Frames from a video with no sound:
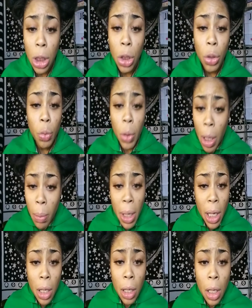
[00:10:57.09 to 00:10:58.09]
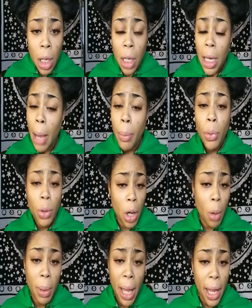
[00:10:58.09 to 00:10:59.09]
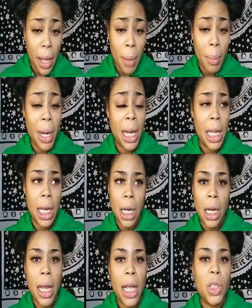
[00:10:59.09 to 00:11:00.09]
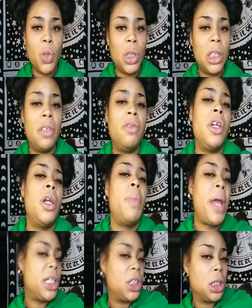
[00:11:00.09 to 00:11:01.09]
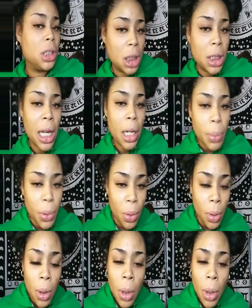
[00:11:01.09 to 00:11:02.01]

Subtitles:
Do you hear me? That bull don't play. But at the end of the day, Taurus is very patient, just like the bull.